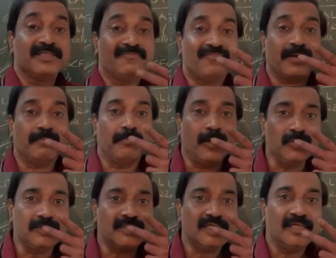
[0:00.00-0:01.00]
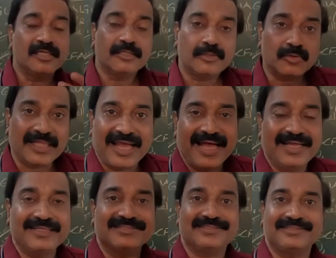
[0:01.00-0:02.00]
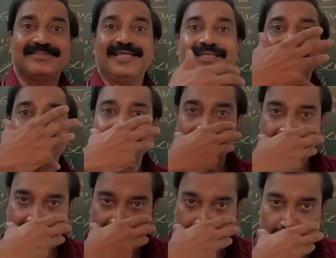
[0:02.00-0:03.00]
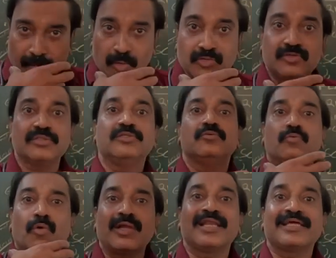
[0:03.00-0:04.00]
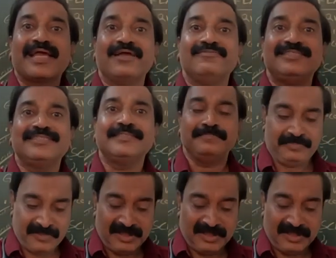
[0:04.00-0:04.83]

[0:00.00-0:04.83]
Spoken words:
From mouth to the anus, there is mouth, oral cavity,